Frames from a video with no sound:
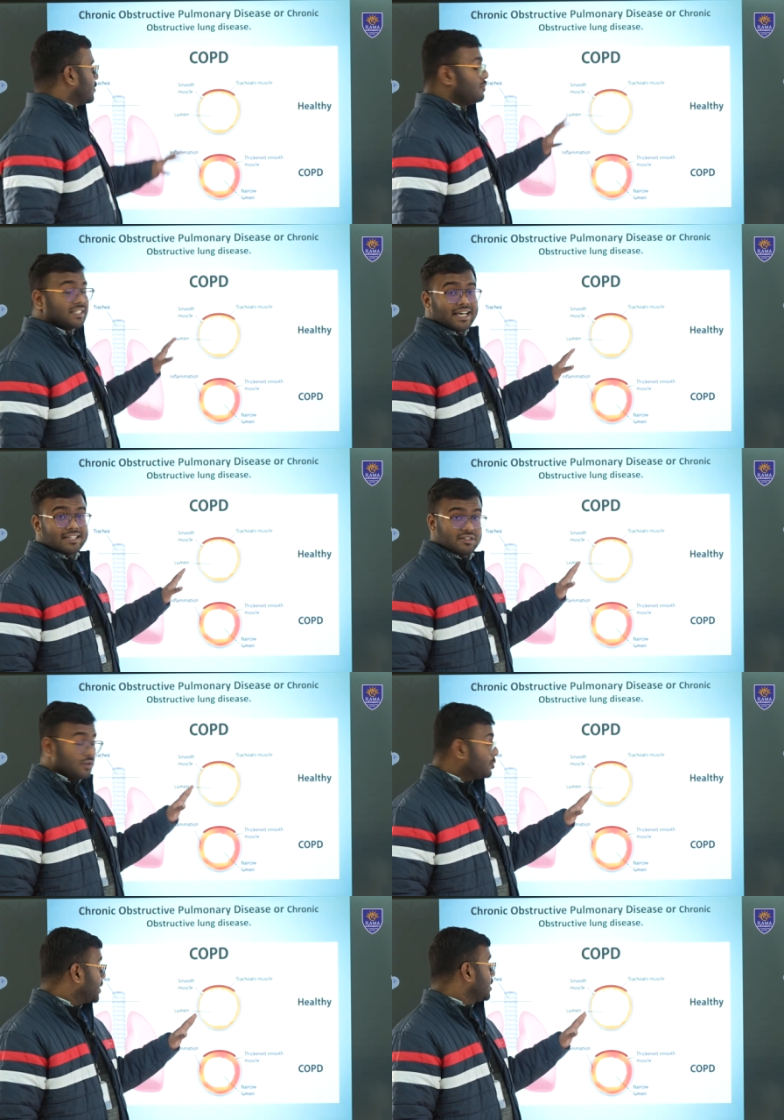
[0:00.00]
which has
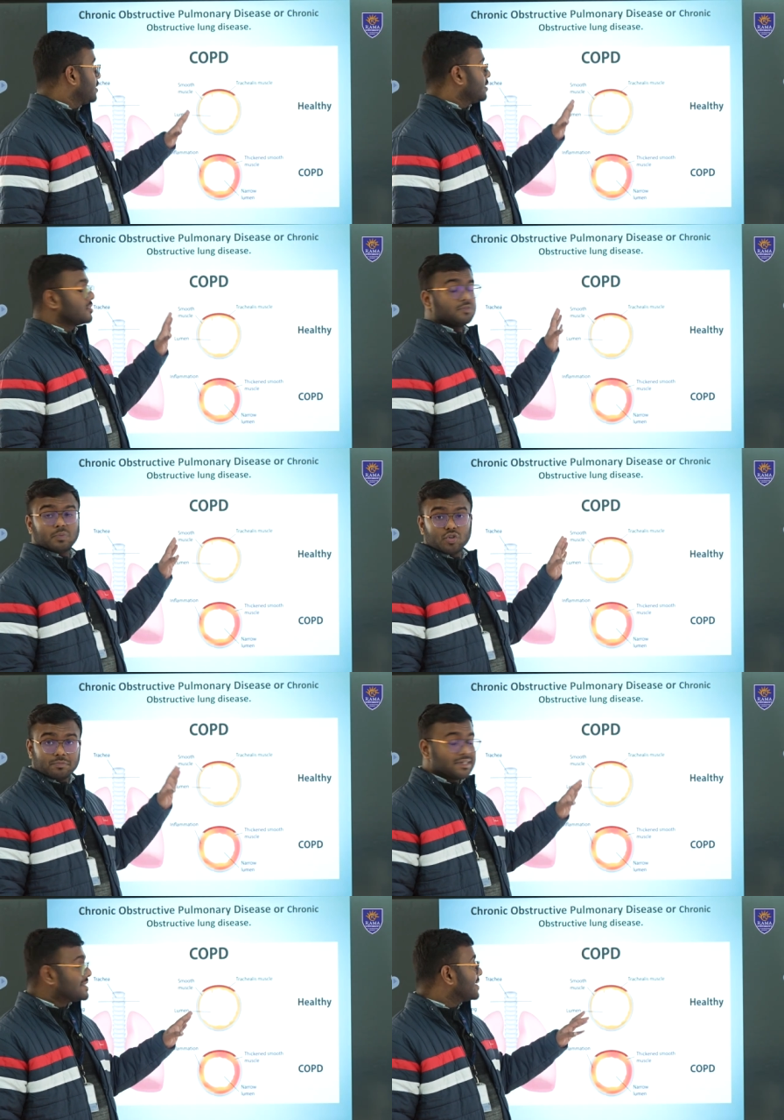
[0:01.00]
lumen, smooth
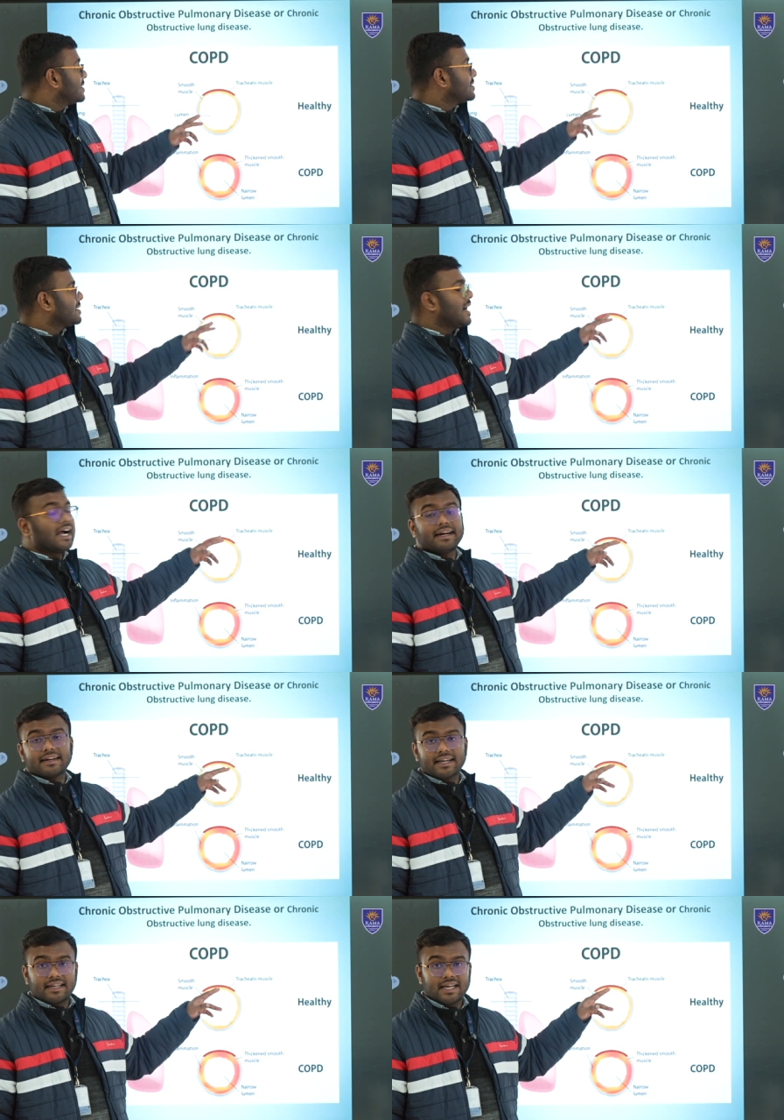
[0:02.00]
muscles, and
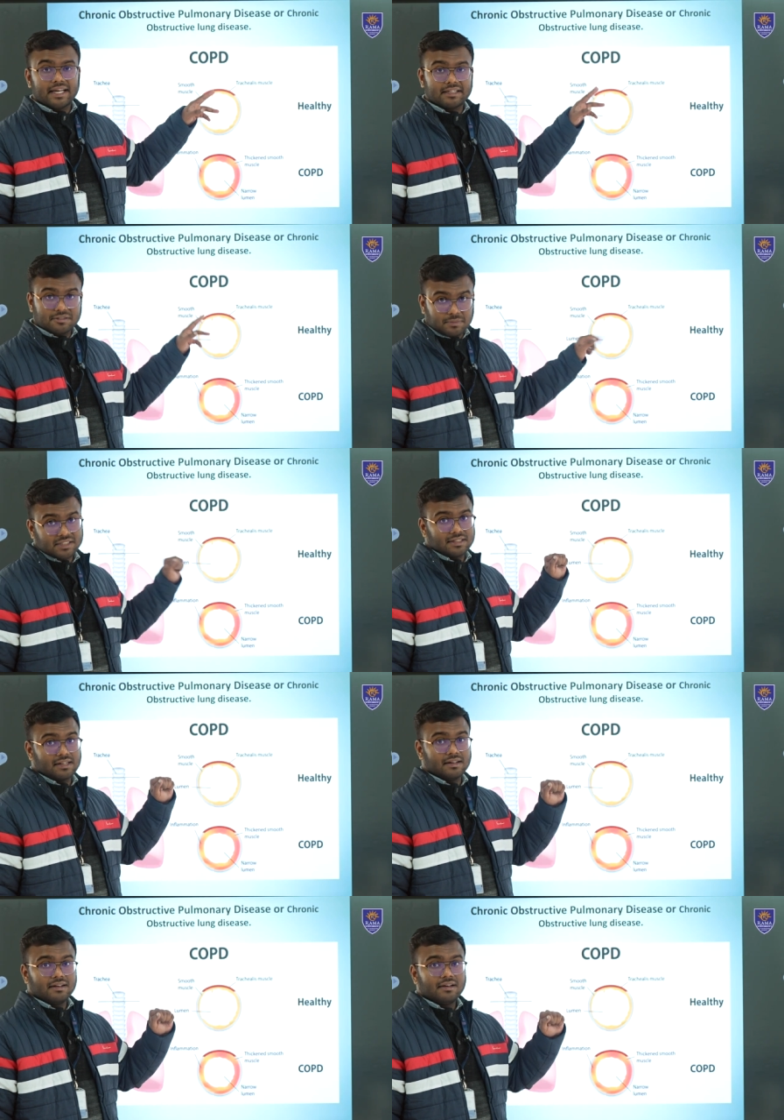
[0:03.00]
trachealis
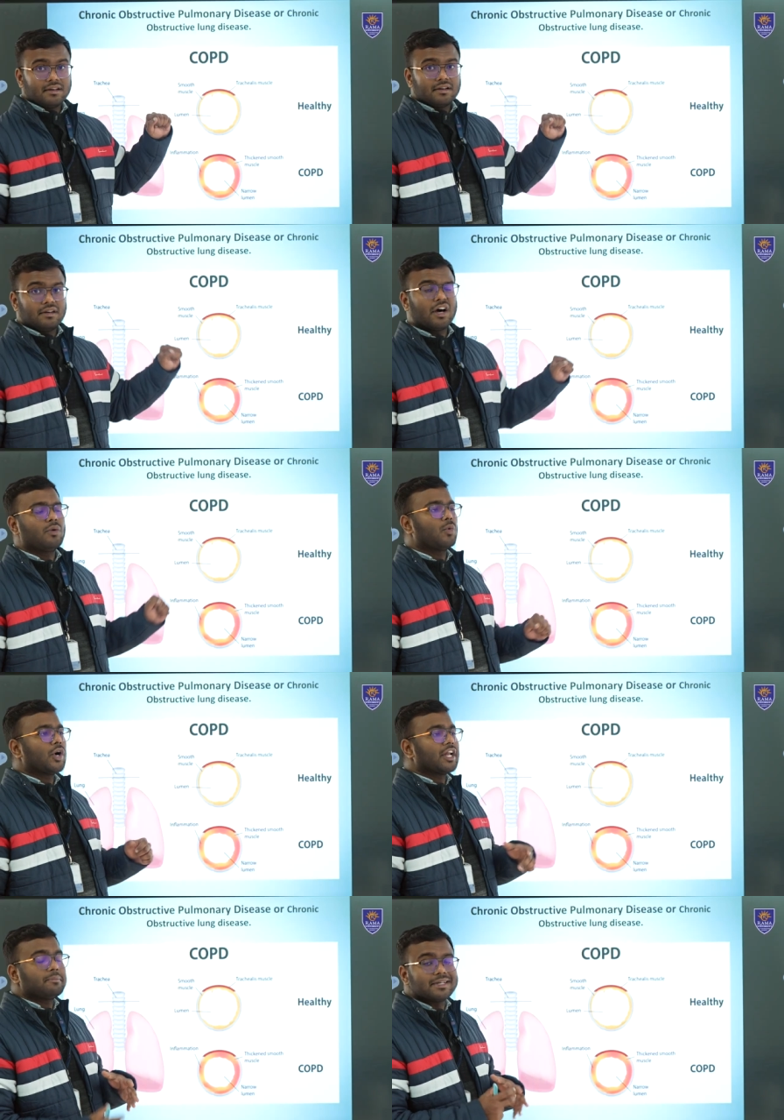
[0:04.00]
muscle. Now,
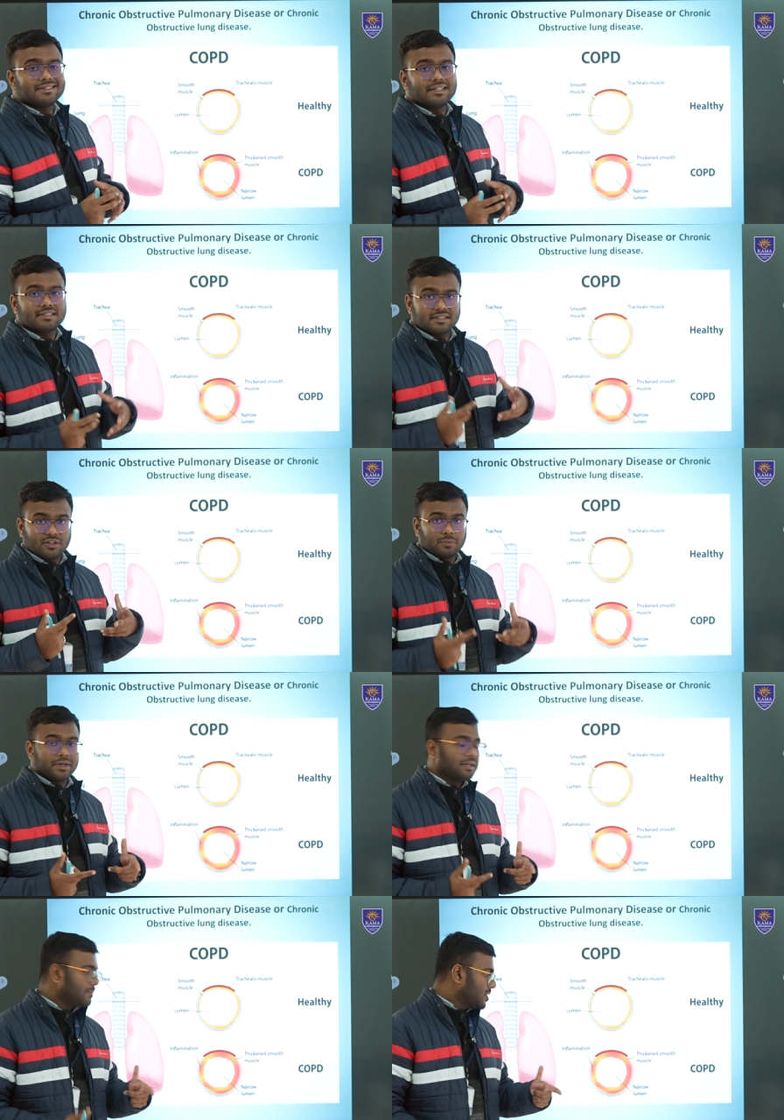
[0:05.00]
what happens in a
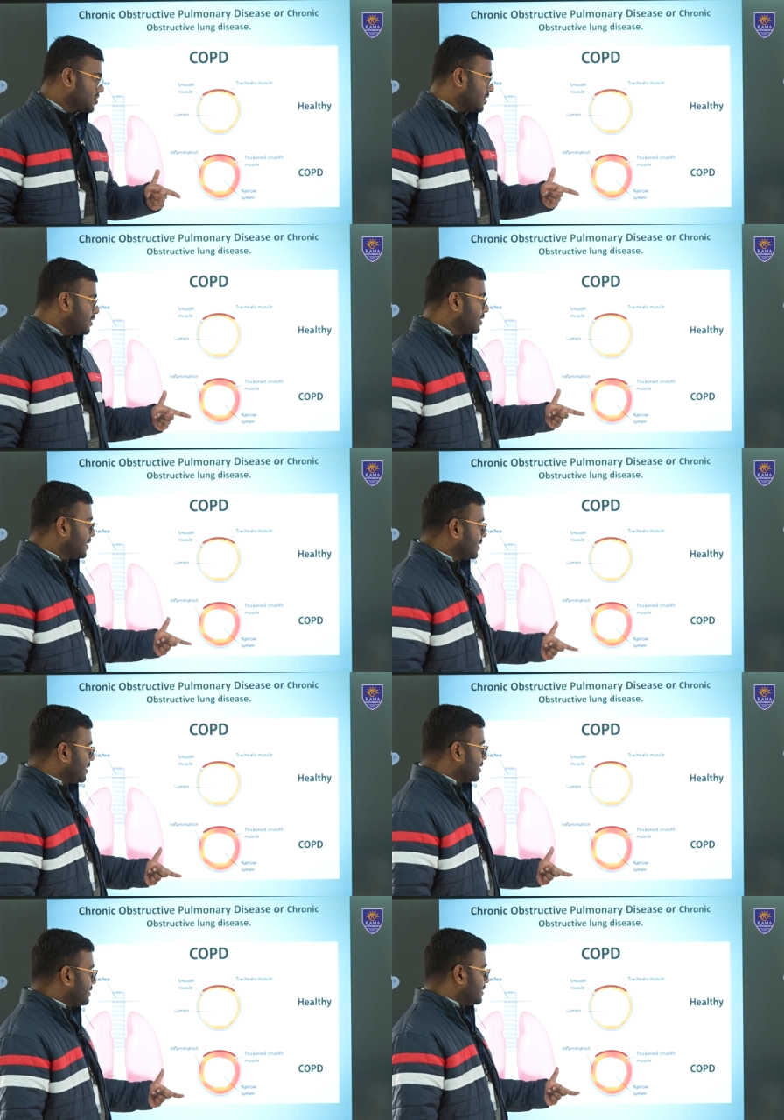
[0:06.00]
COPD patient?
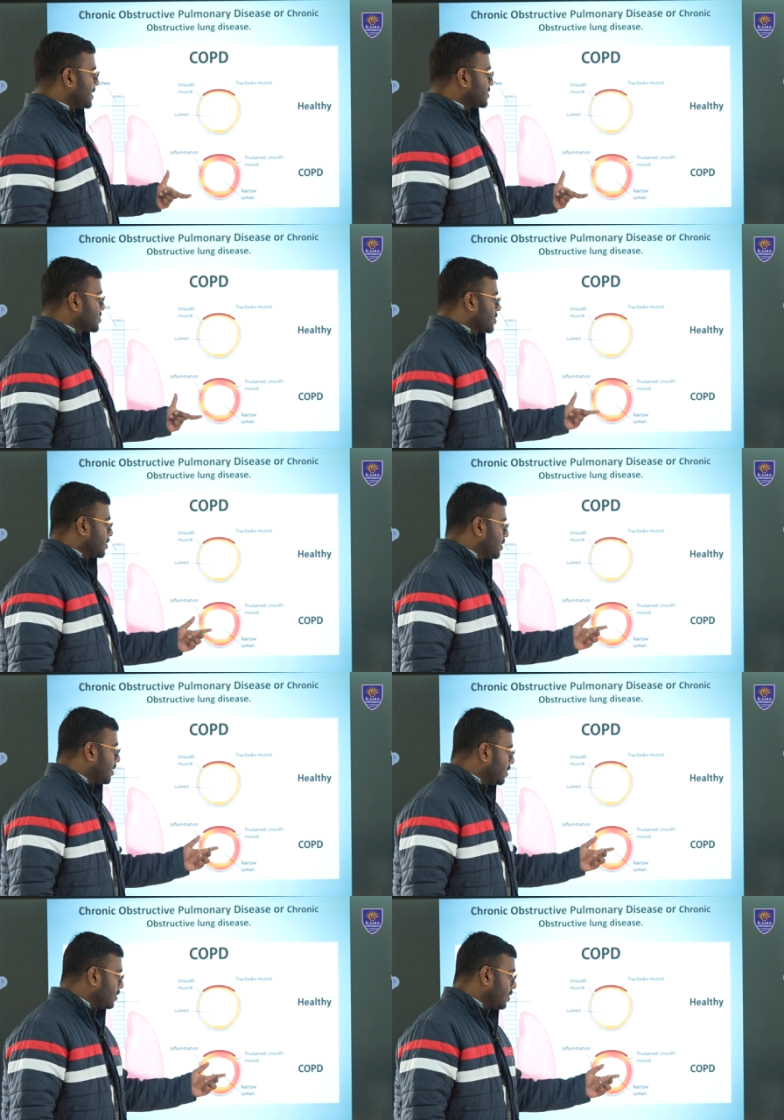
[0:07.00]
This
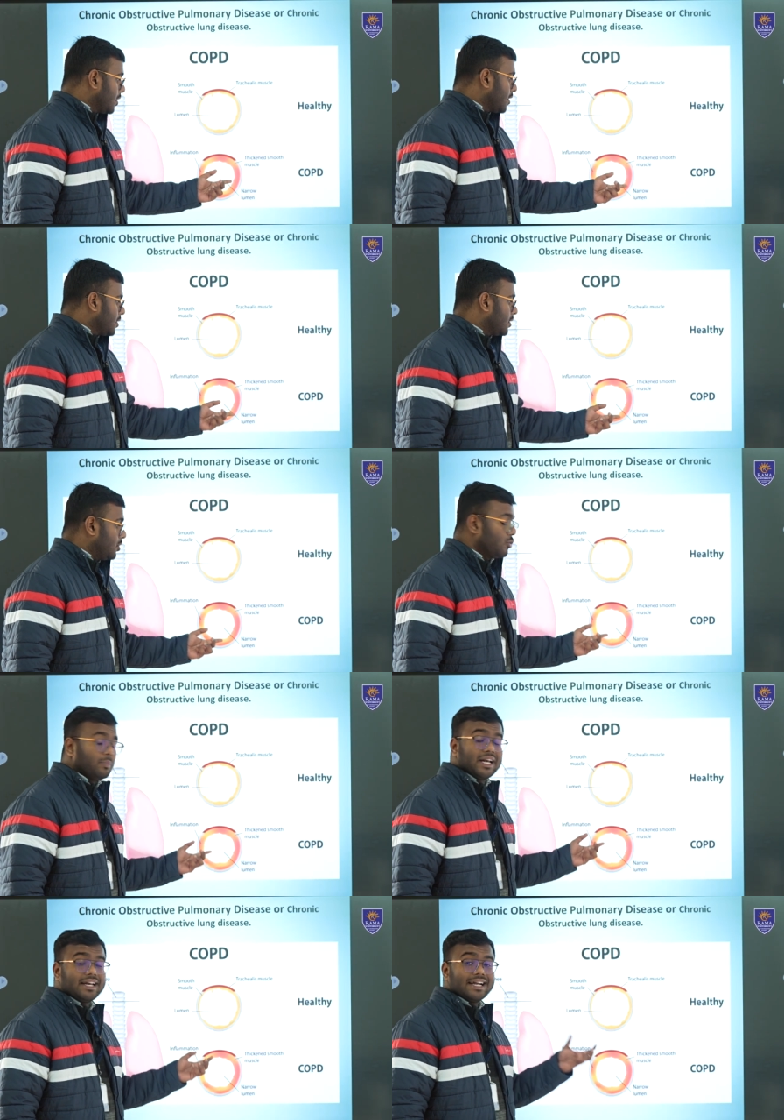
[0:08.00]

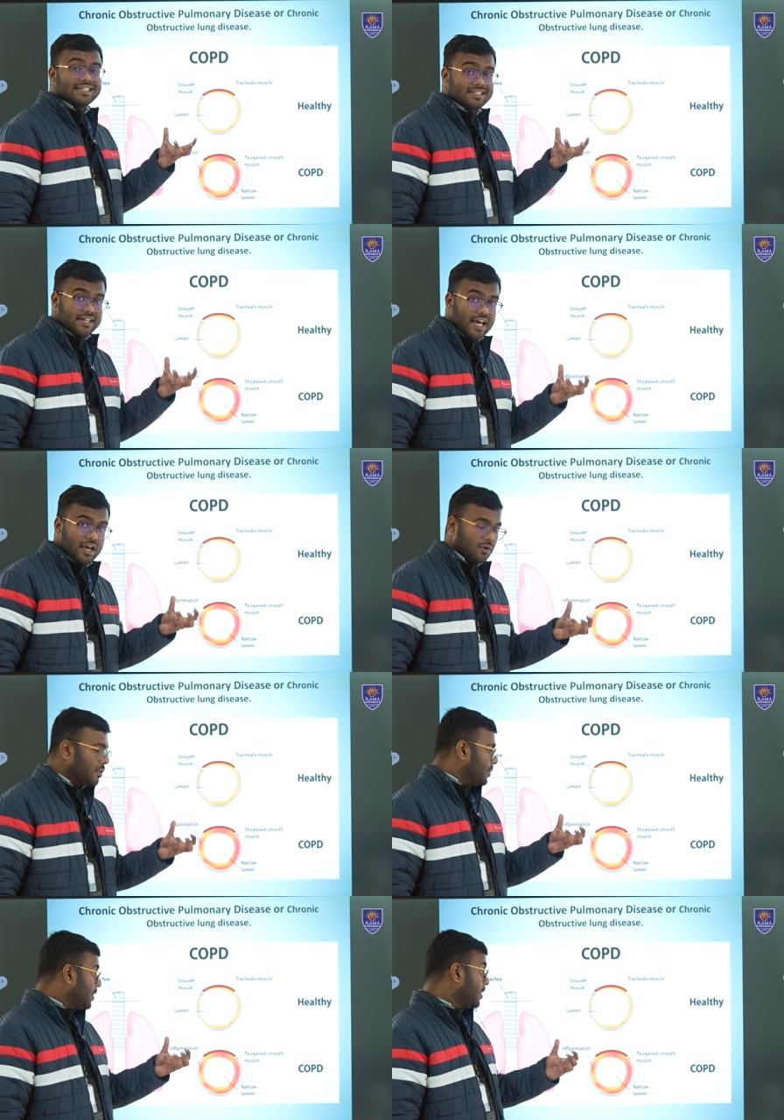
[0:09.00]
lumen gets narrow